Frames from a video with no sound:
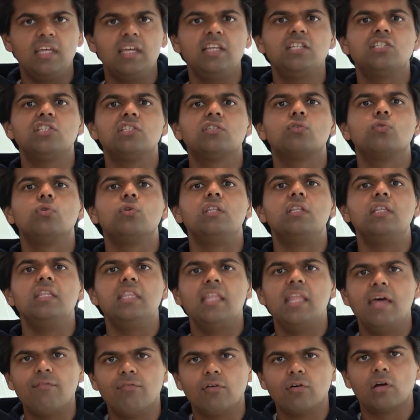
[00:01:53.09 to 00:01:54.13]
They just could
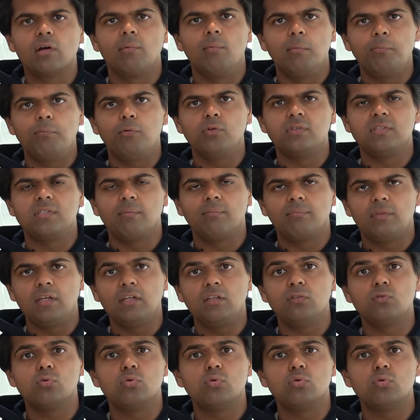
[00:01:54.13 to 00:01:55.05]
never come up with something